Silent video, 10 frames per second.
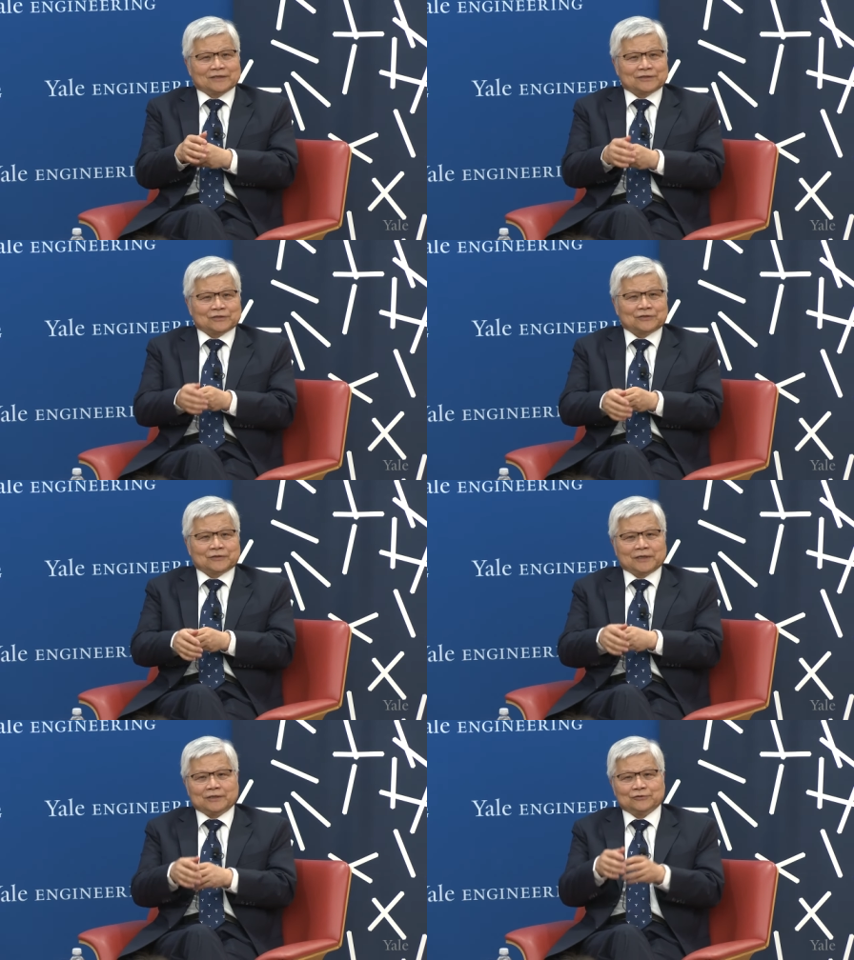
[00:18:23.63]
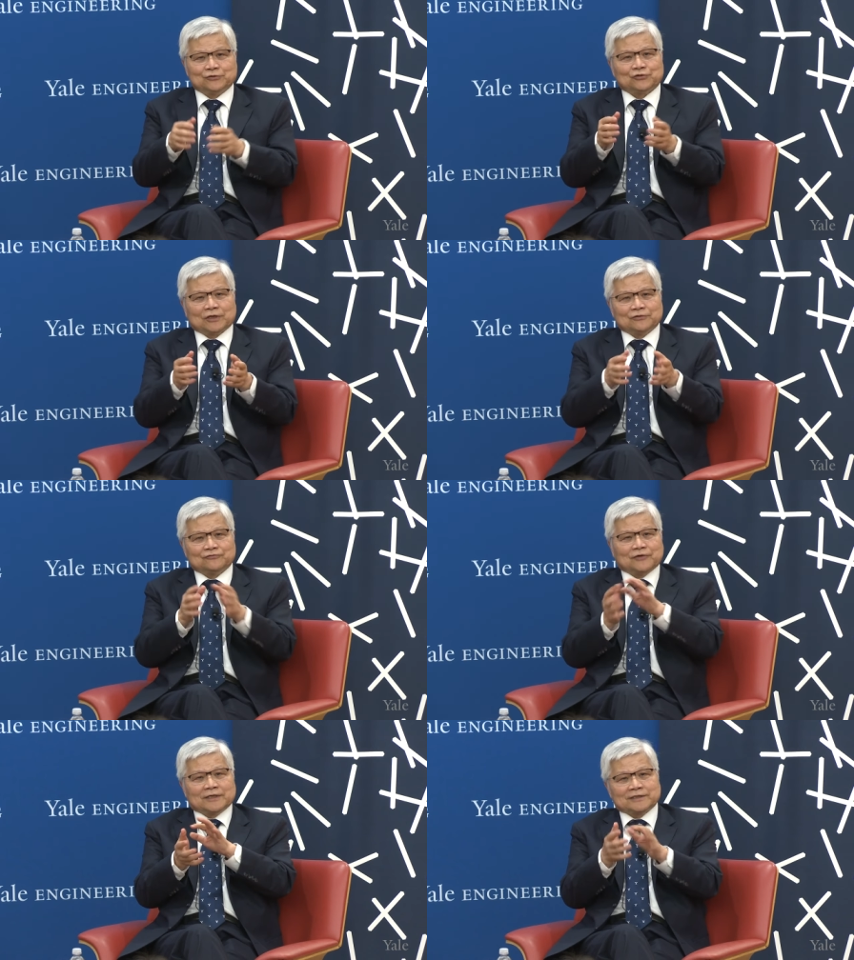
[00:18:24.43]
So uh, you try to
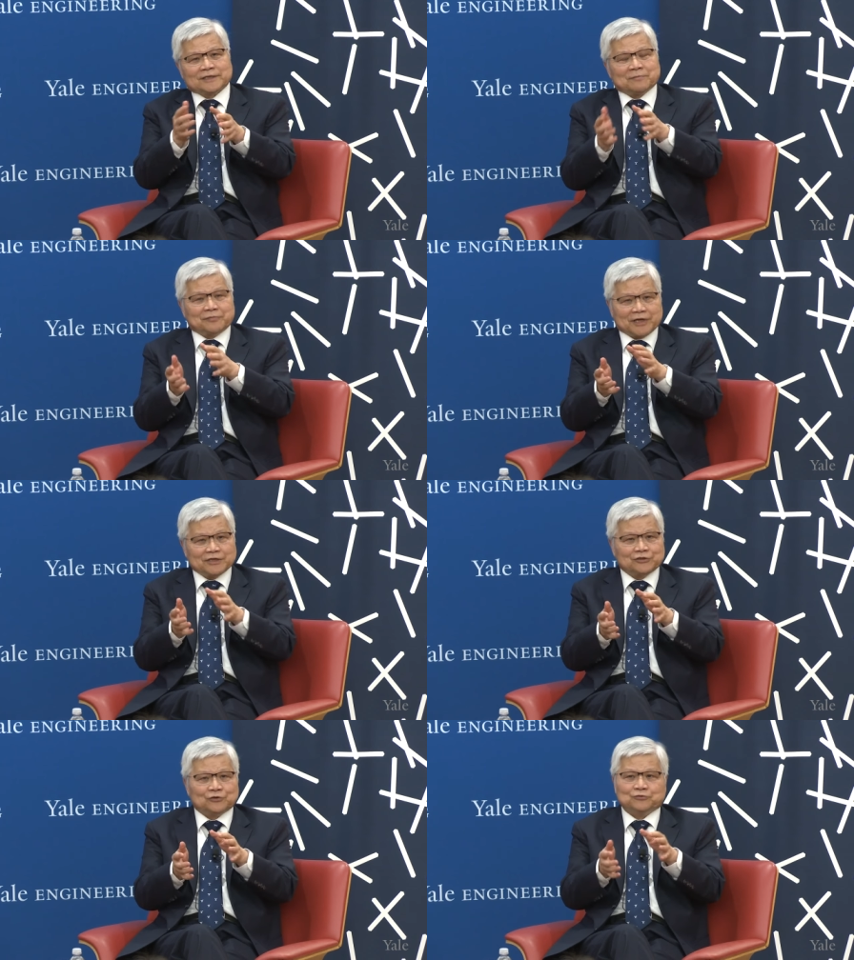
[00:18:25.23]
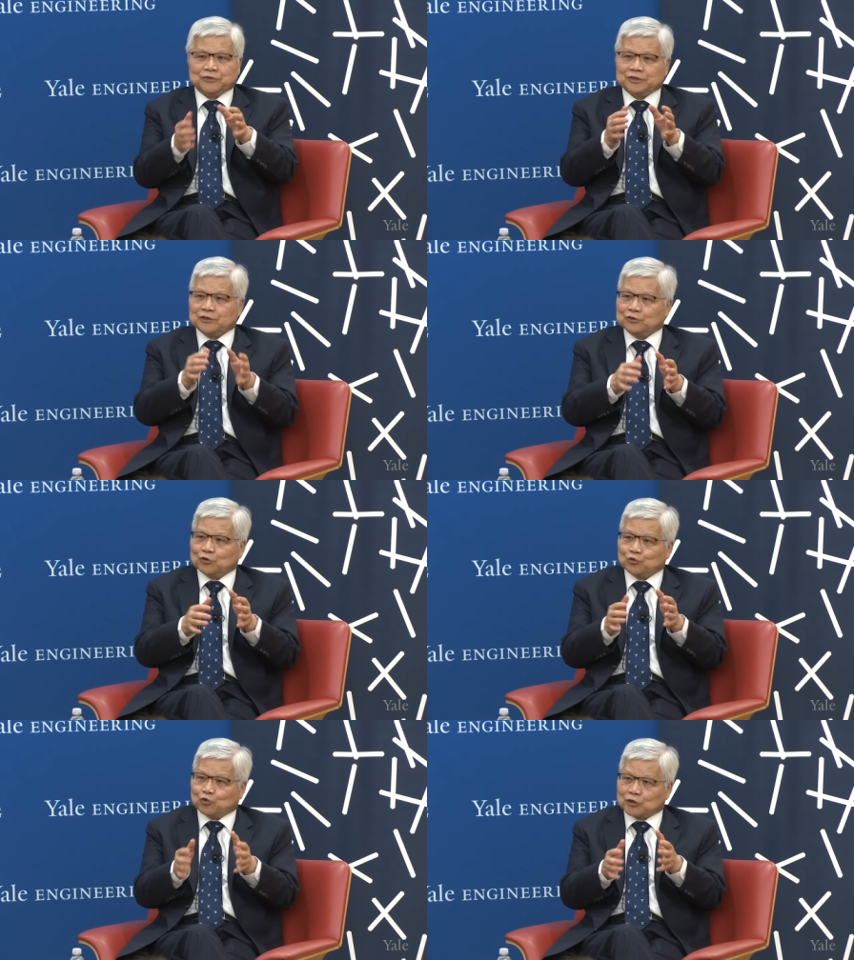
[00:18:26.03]
find some pleasure with uh,
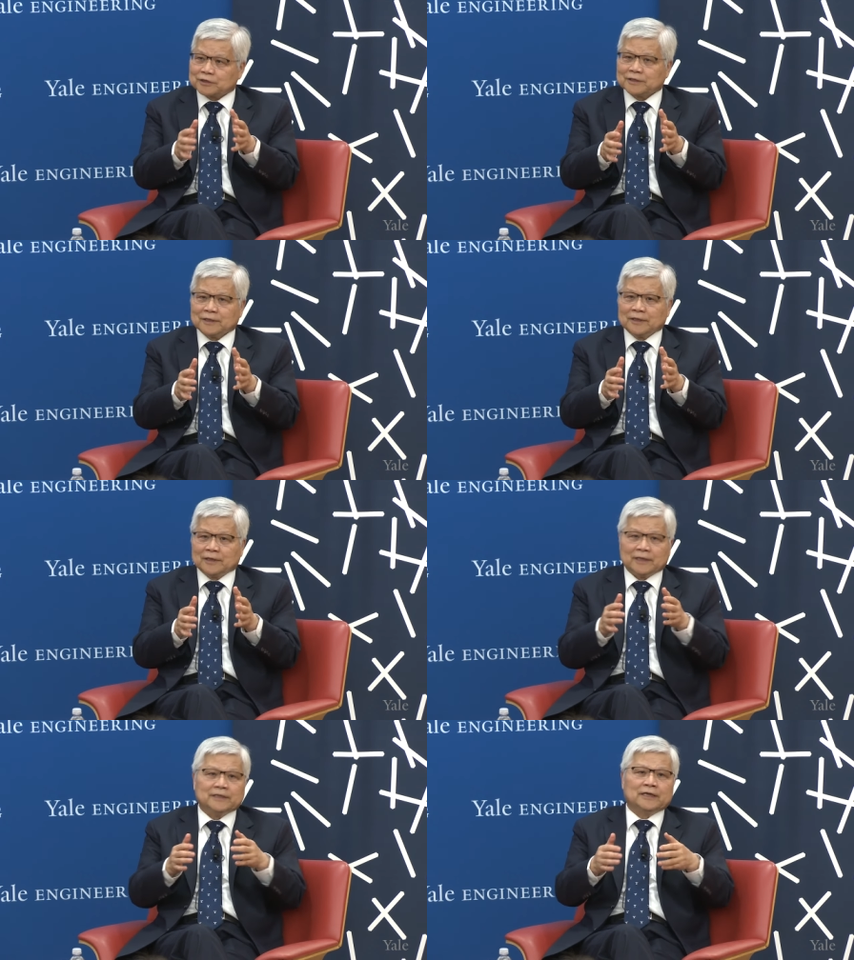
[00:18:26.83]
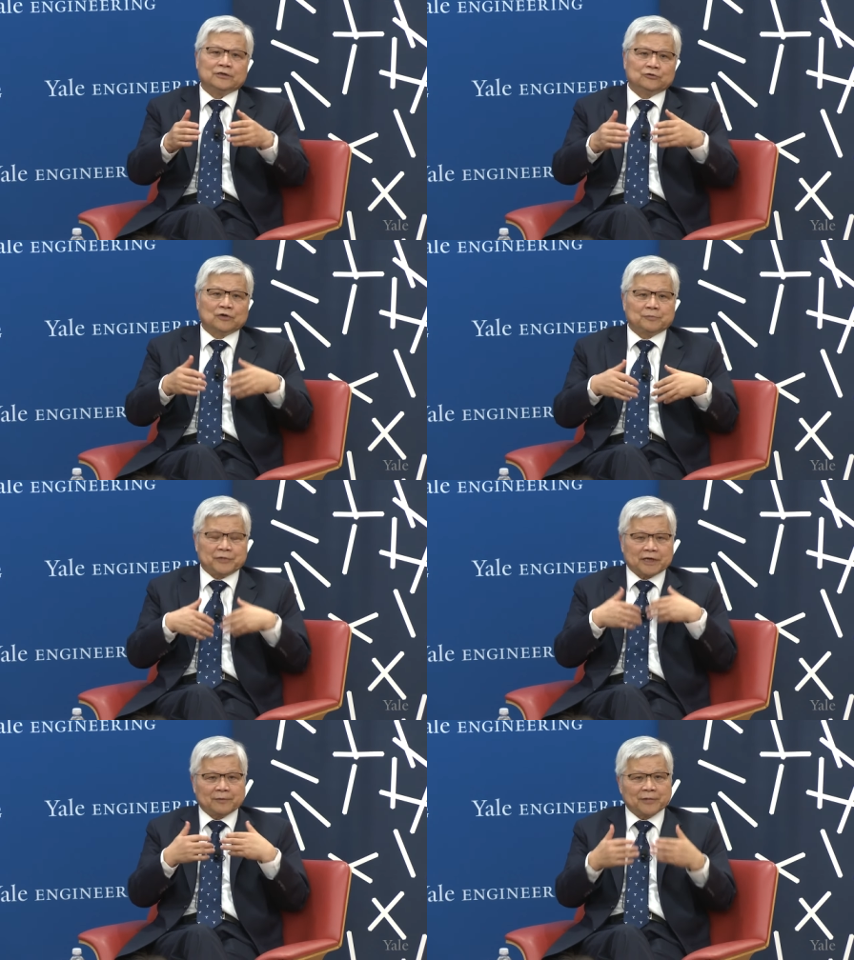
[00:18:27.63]
your work, and then you will
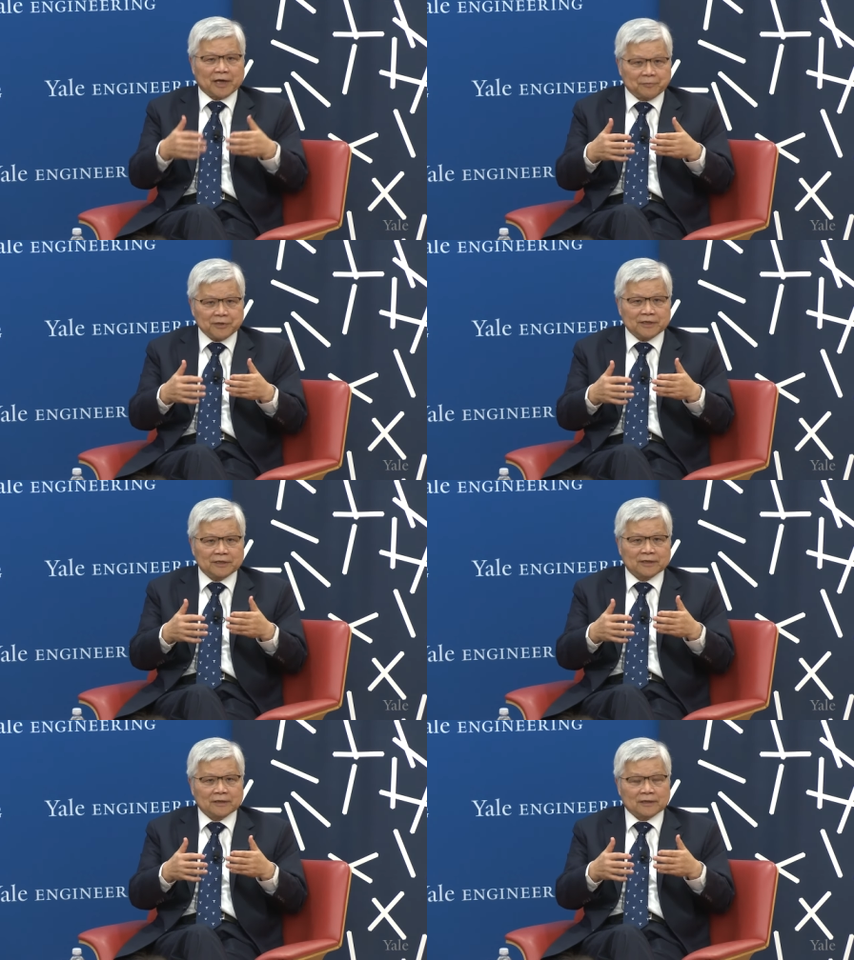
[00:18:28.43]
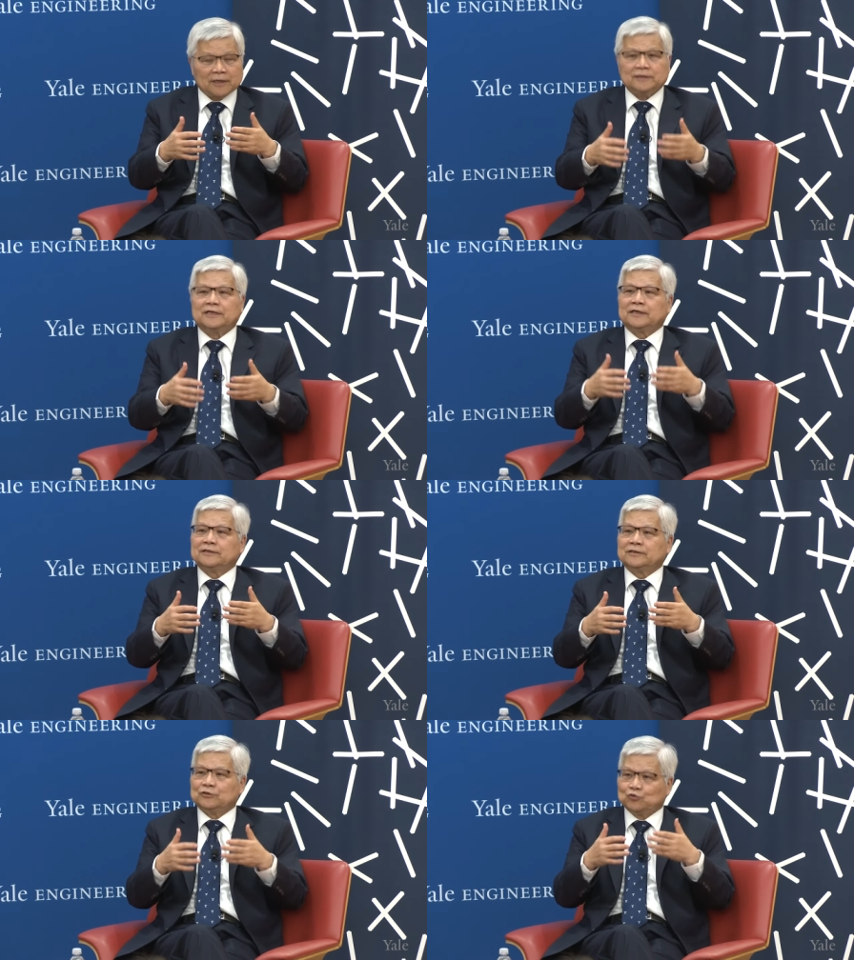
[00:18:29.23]
become happy, and
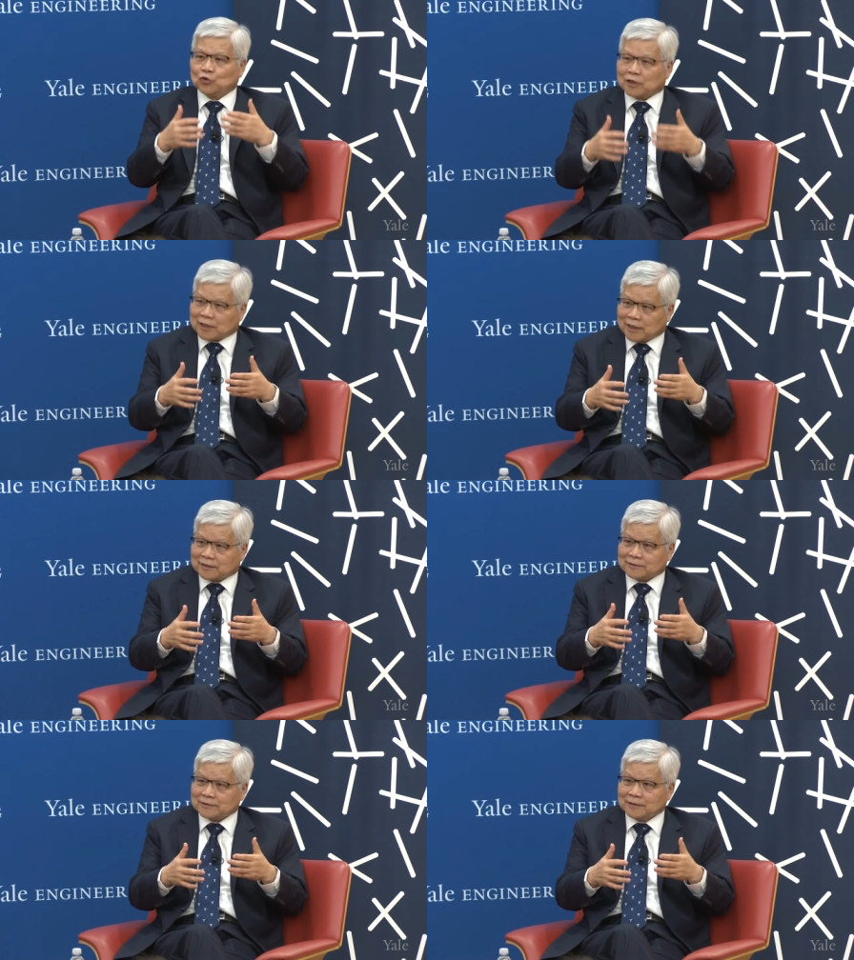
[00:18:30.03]
then you work hard.